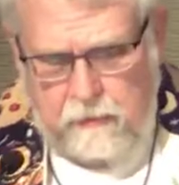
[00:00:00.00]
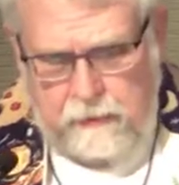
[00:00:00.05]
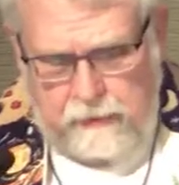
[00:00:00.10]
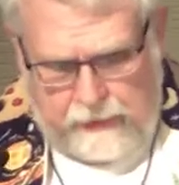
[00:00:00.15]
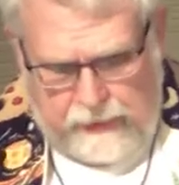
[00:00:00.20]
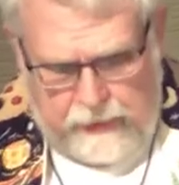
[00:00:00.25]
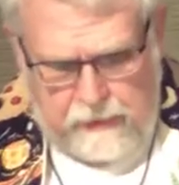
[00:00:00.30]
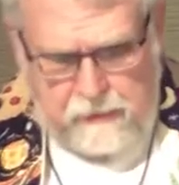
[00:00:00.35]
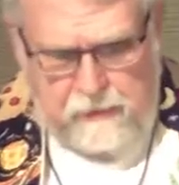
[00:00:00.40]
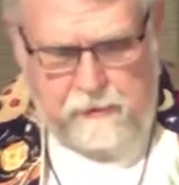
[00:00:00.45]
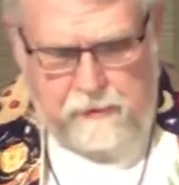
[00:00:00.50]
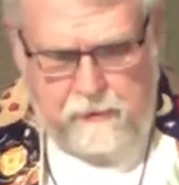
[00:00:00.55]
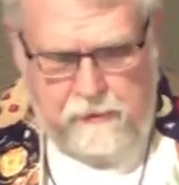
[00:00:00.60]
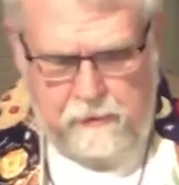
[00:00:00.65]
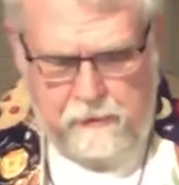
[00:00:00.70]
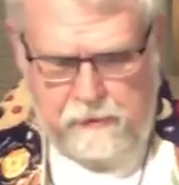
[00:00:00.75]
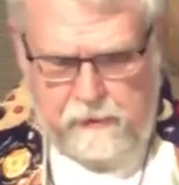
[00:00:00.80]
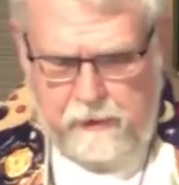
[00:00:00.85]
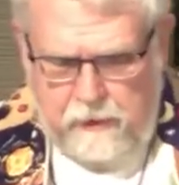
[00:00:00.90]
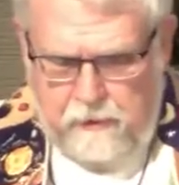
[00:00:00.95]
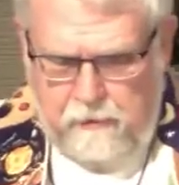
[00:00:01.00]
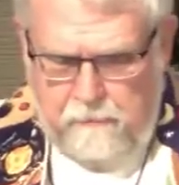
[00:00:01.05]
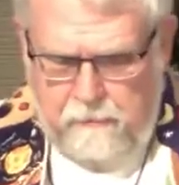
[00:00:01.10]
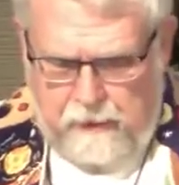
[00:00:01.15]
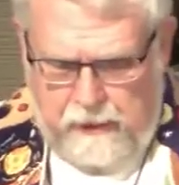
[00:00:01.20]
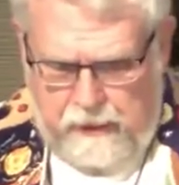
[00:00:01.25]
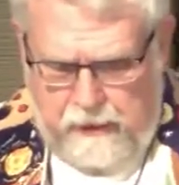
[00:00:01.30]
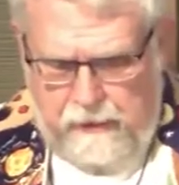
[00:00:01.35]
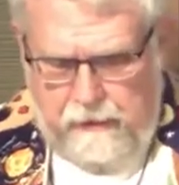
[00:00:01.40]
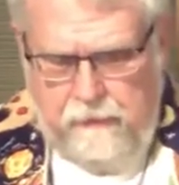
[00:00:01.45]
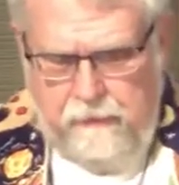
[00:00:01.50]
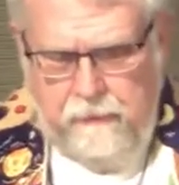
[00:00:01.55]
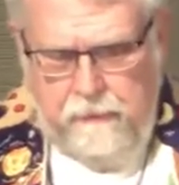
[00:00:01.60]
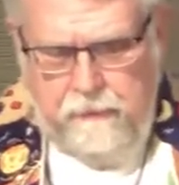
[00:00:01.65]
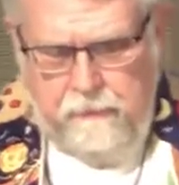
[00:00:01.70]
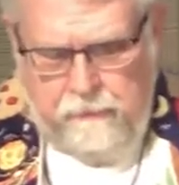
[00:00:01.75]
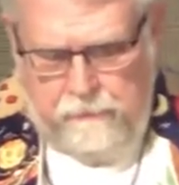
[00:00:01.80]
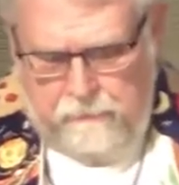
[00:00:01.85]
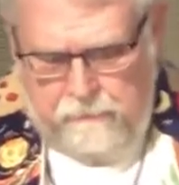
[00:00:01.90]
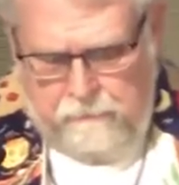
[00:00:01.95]
"Yes," said the man.
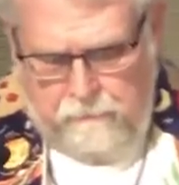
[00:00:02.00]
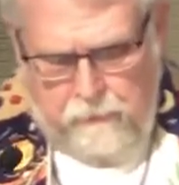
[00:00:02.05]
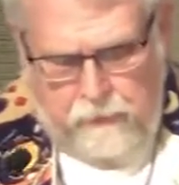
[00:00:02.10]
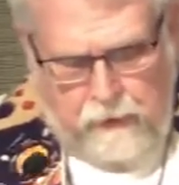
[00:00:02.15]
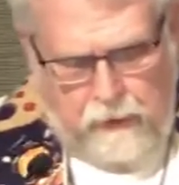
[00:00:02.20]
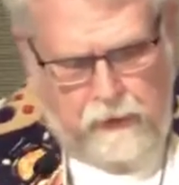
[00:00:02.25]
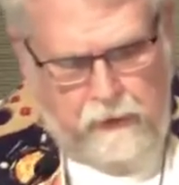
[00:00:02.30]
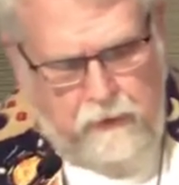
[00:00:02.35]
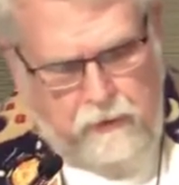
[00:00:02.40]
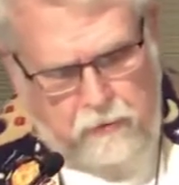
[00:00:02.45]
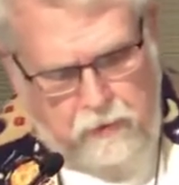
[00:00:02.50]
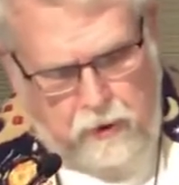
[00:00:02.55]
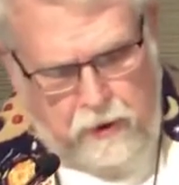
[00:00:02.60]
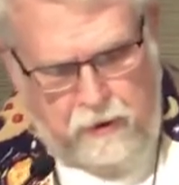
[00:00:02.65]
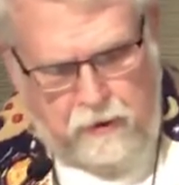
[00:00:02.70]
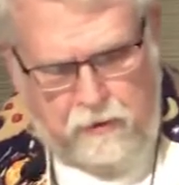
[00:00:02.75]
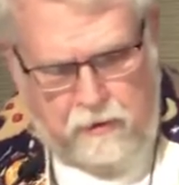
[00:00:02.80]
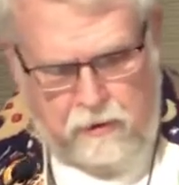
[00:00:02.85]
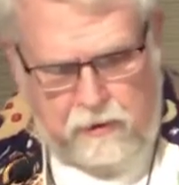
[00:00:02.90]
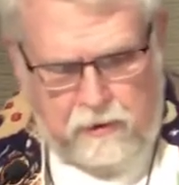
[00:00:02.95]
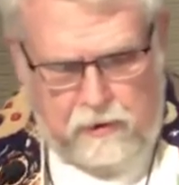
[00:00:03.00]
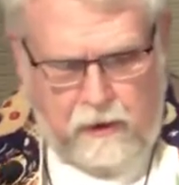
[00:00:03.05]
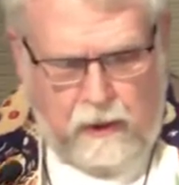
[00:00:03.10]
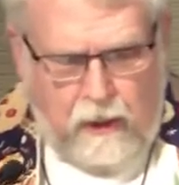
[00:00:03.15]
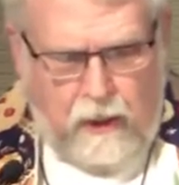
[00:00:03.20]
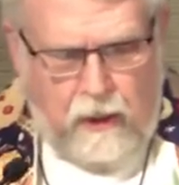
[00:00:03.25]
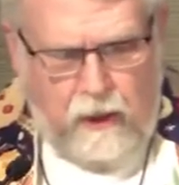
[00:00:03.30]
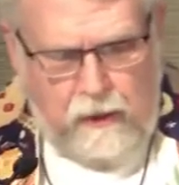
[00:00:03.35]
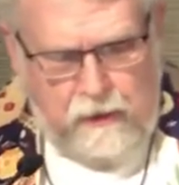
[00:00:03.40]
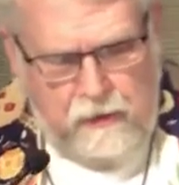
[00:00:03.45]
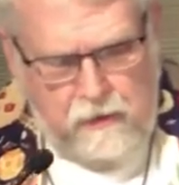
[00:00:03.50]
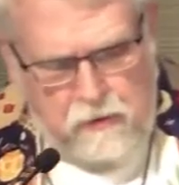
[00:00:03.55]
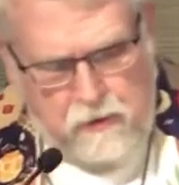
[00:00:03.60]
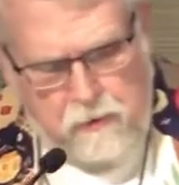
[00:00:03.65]
And he took the star and